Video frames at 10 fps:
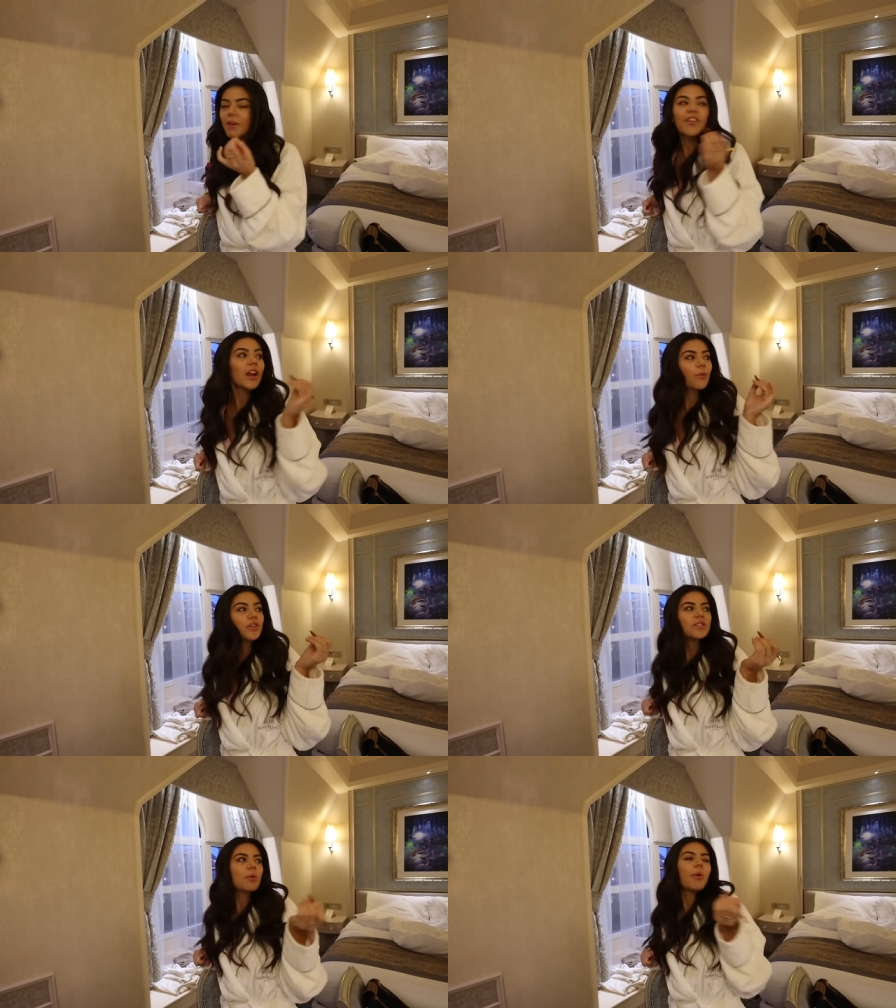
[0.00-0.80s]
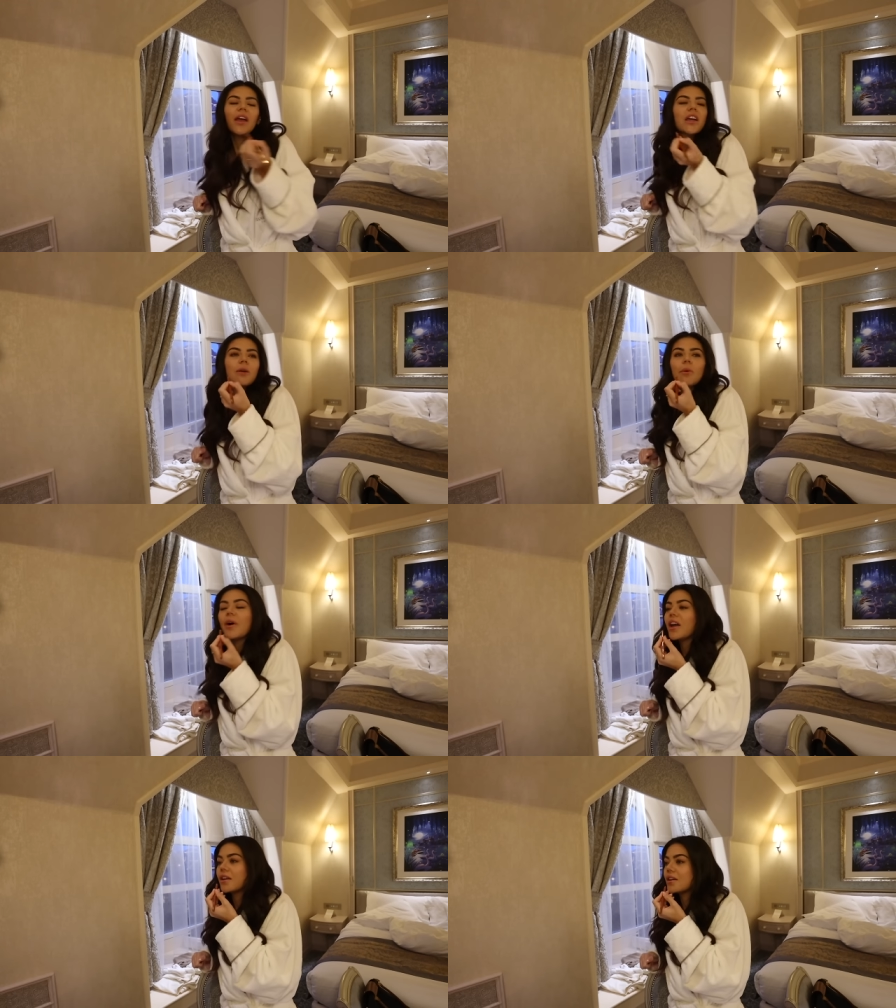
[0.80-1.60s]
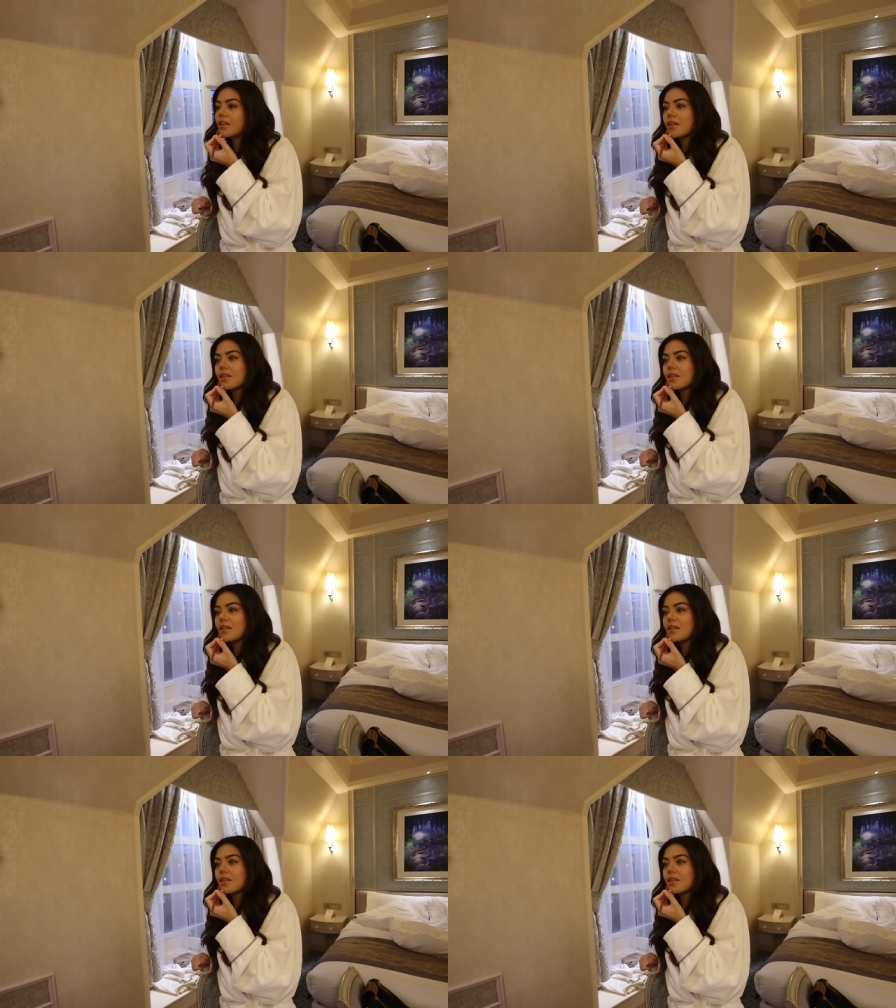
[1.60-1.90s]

I feel like once I'm awake, I'm awake.